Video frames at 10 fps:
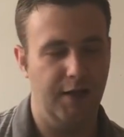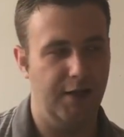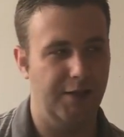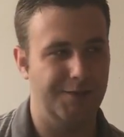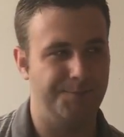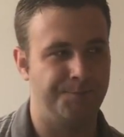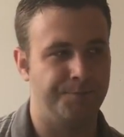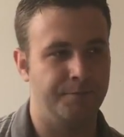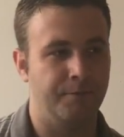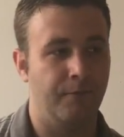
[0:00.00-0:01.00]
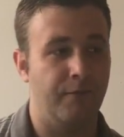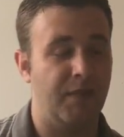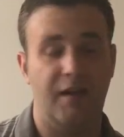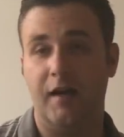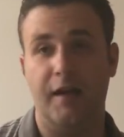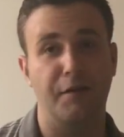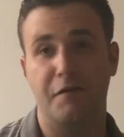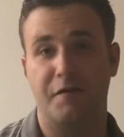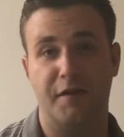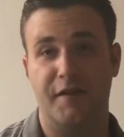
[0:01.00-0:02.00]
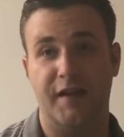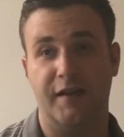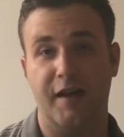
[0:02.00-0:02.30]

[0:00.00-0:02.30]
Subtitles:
I loved the thing.